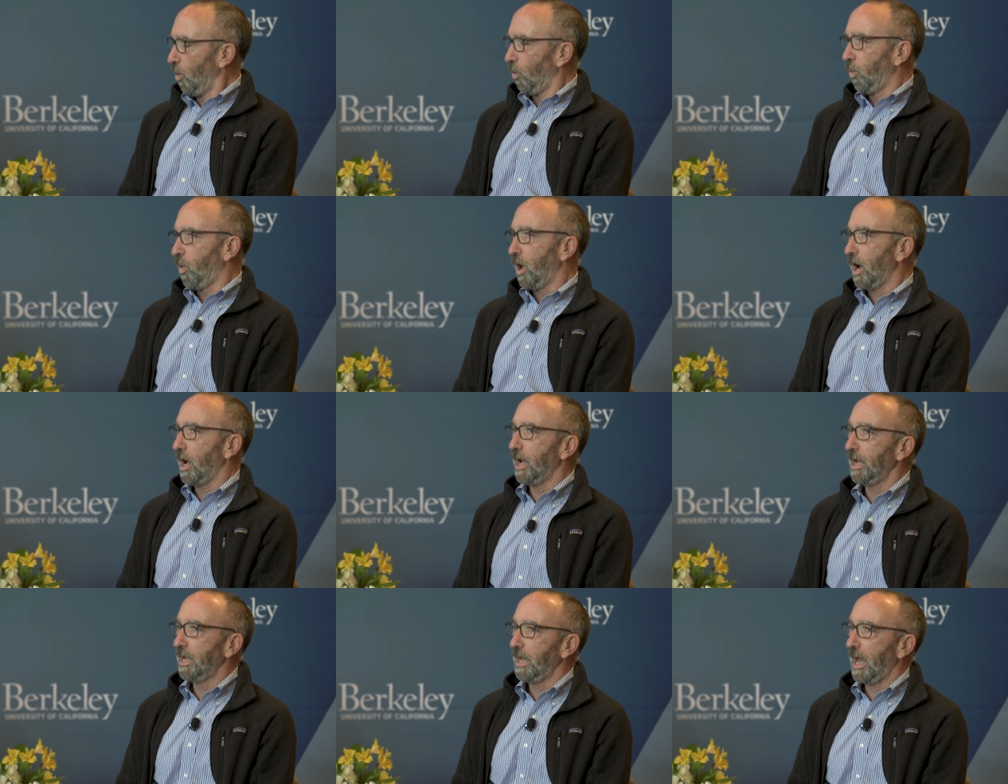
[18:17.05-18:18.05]

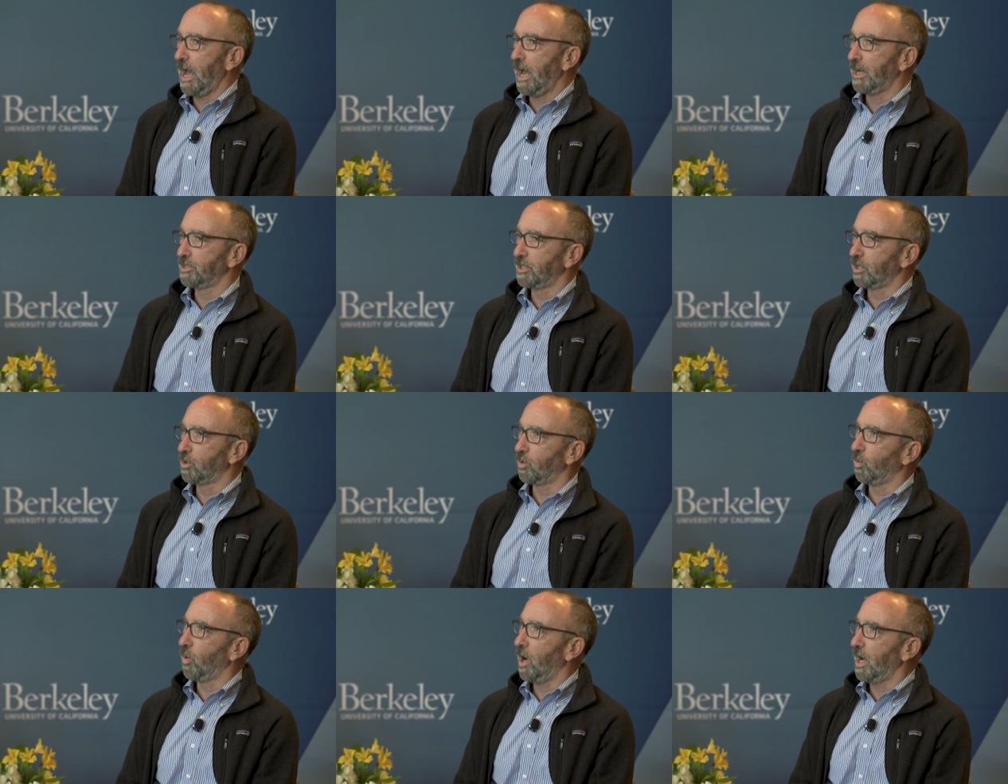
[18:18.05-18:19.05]
Why, has
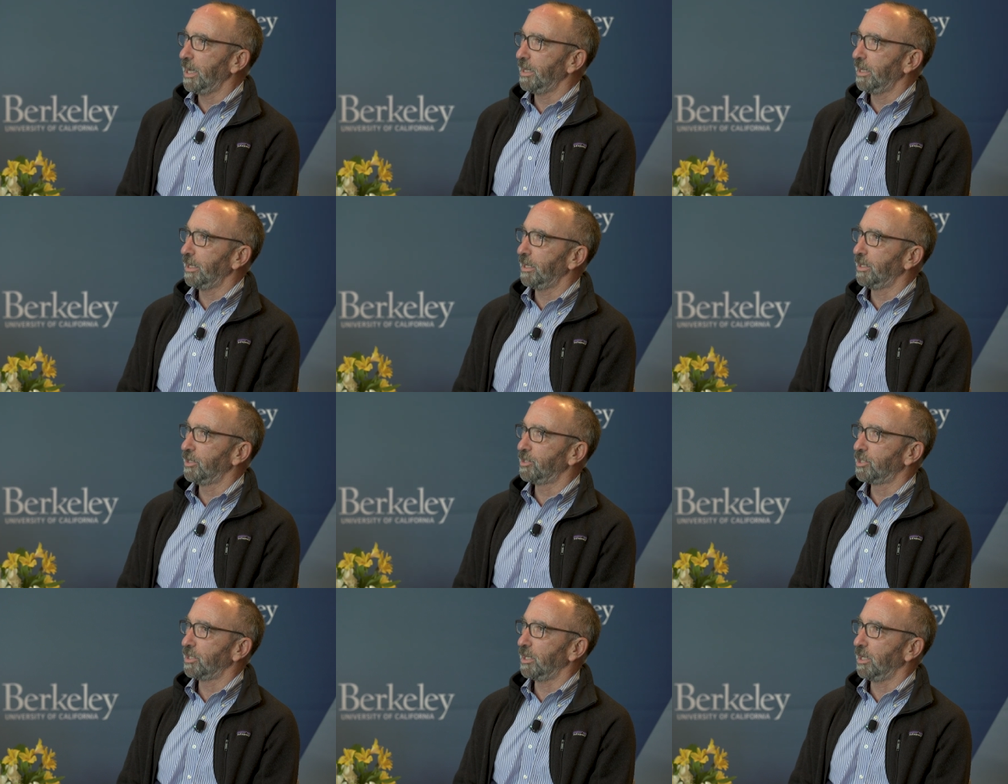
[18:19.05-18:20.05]
why
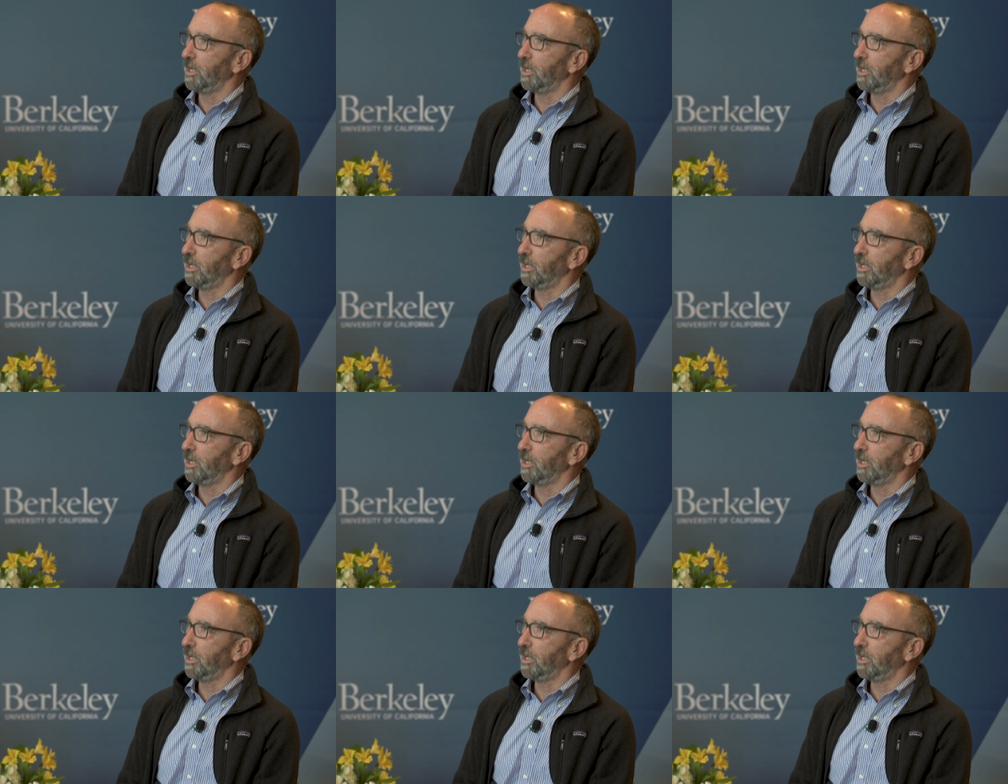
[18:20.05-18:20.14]
is